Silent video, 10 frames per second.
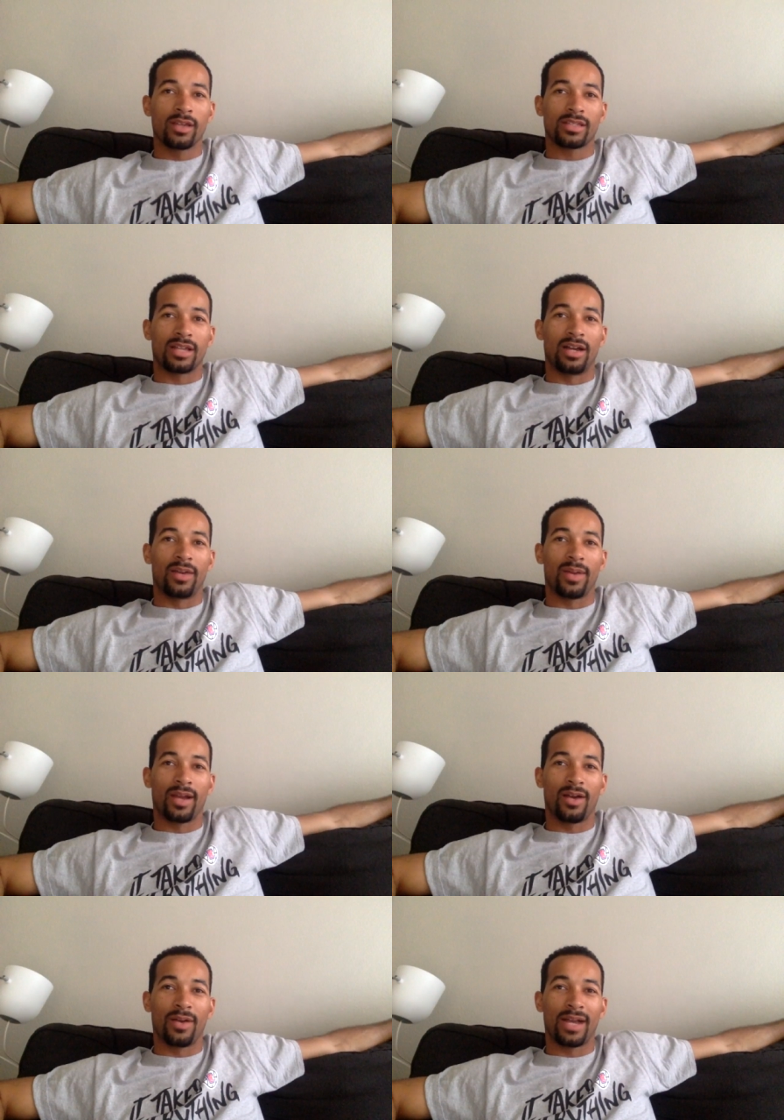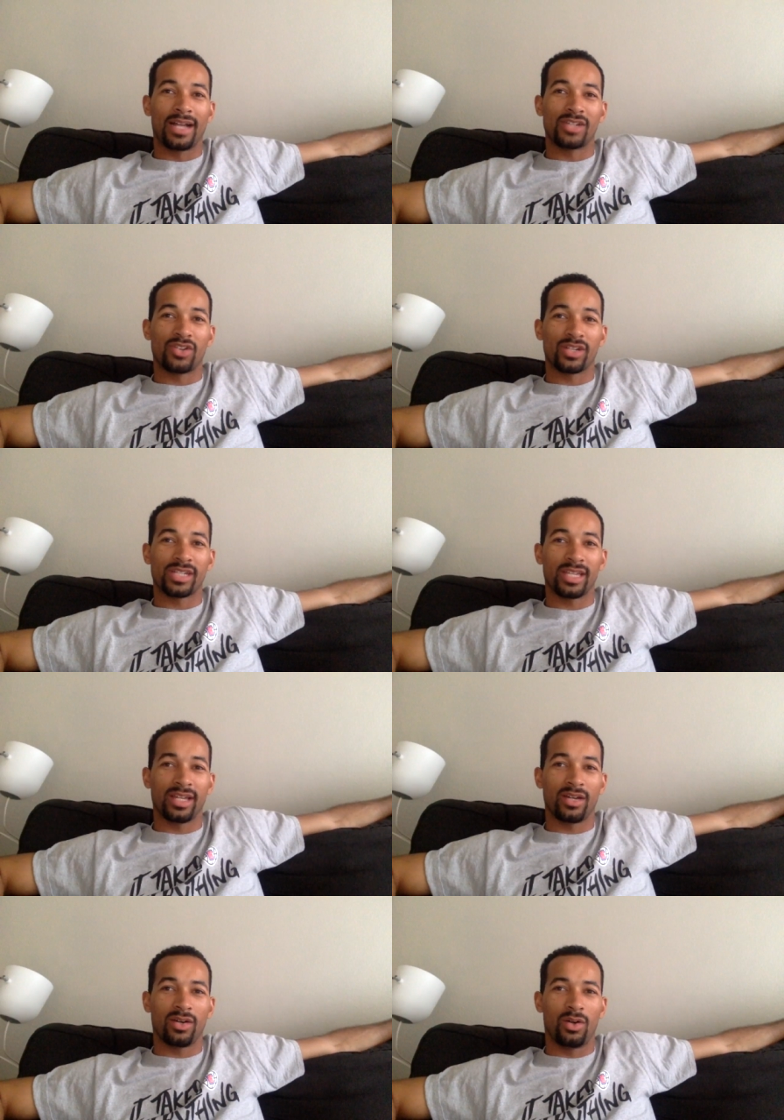So here we go. We got George
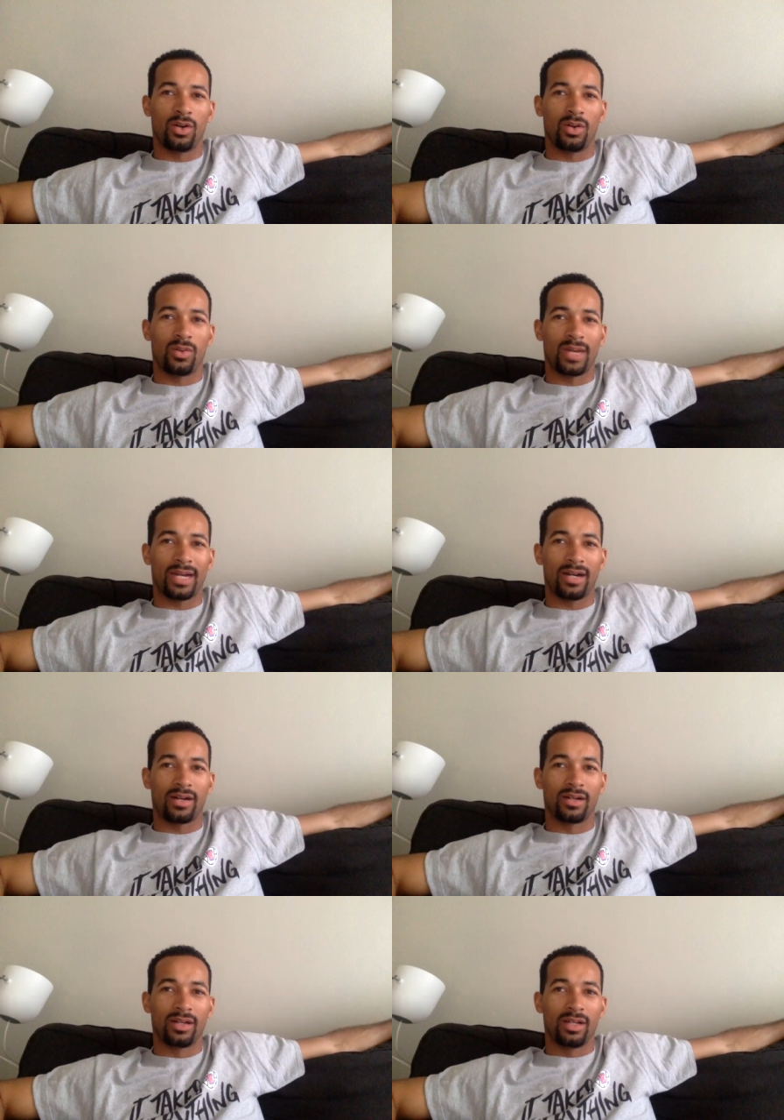Hill. Oh, wow.